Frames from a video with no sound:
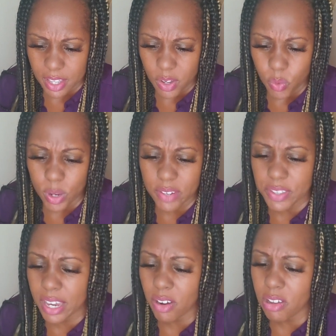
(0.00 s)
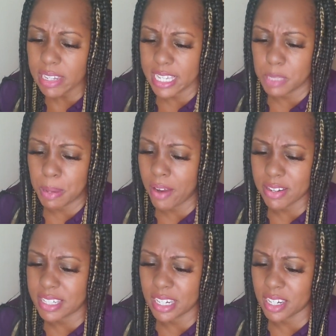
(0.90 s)
What if Carol Lee's
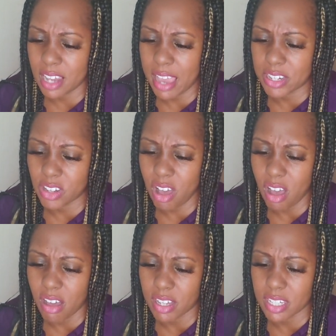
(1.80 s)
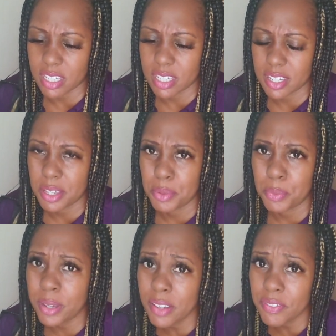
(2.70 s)
parents didn't like dogs?
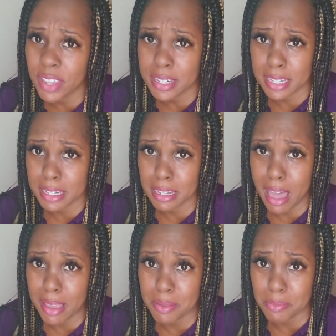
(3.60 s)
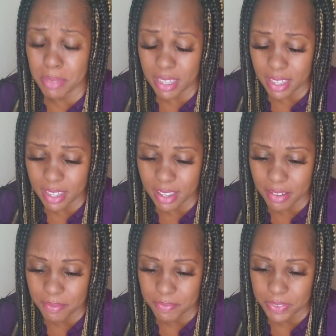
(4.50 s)
What if they didn't like me?
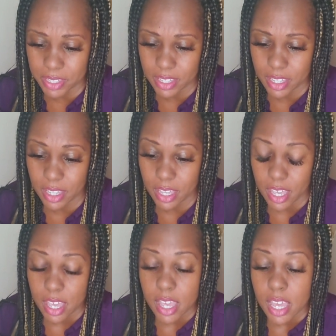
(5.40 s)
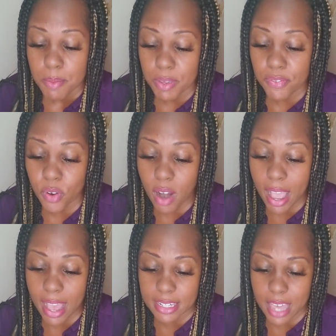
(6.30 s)
Before I
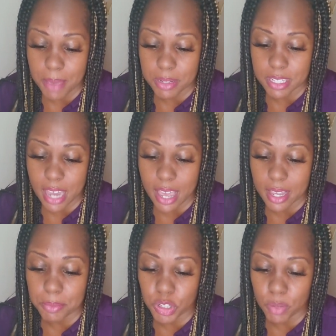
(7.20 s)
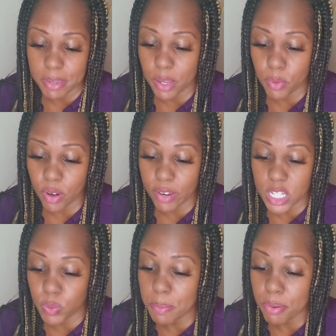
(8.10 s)
had time to stack up too many worries,
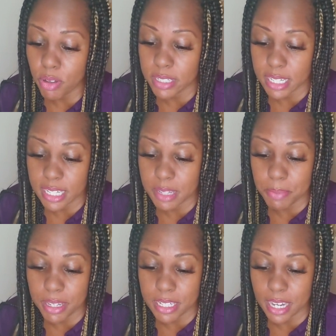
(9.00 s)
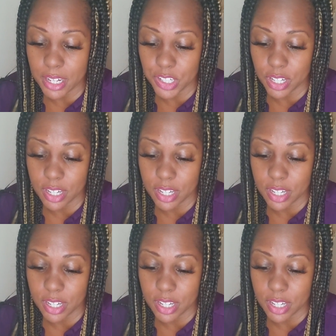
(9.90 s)
we pulled into the bus station.